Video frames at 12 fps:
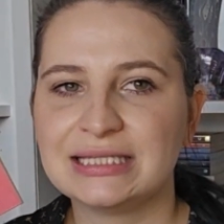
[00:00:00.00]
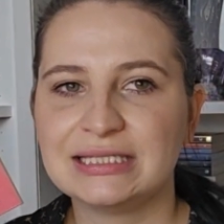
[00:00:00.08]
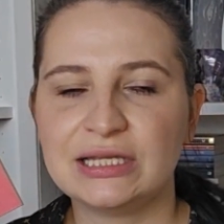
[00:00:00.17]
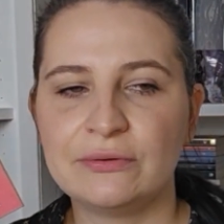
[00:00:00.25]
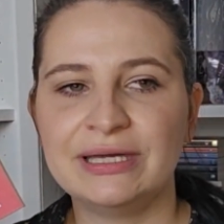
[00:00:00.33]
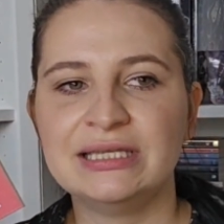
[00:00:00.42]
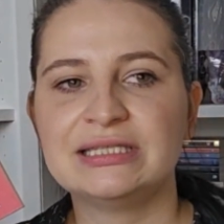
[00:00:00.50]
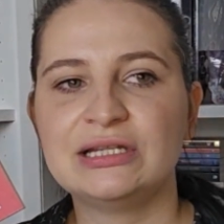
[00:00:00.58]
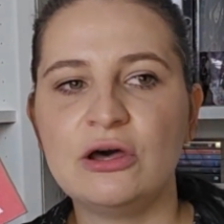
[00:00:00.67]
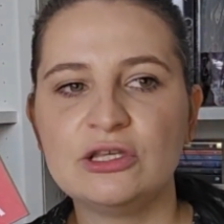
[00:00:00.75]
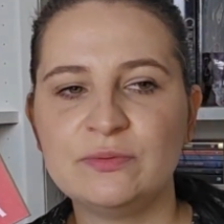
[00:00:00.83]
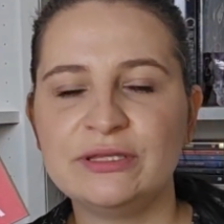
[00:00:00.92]
so it
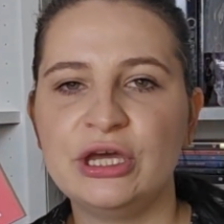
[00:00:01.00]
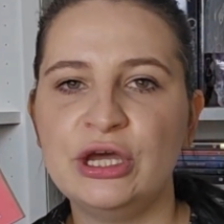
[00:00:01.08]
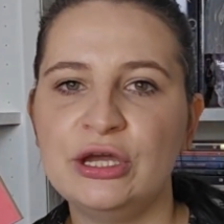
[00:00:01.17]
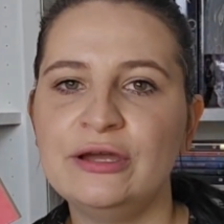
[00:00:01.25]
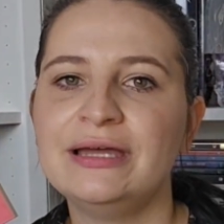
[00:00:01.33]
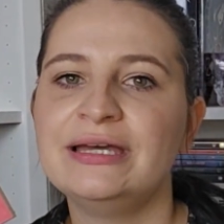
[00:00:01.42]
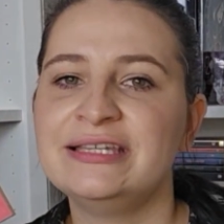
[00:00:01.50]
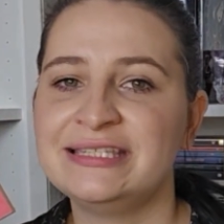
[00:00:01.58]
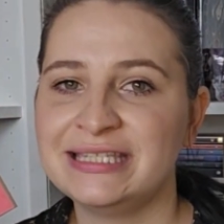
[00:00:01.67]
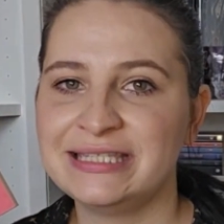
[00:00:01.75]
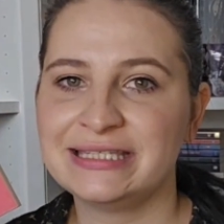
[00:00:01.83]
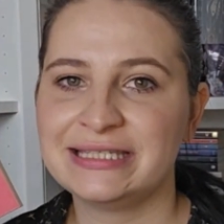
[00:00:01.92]
starts with her
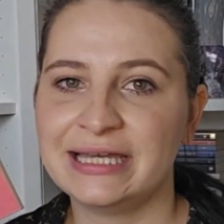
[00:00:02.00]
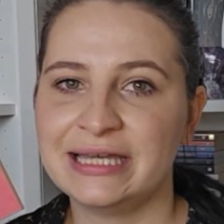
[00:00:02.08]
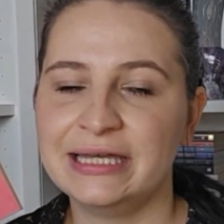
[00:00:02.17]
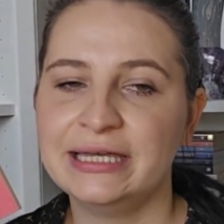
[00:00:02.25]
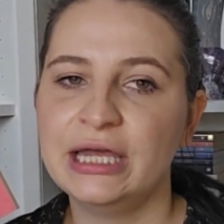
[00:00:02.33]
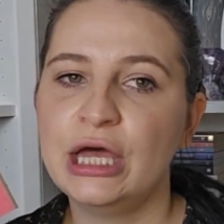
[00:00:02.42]
sister,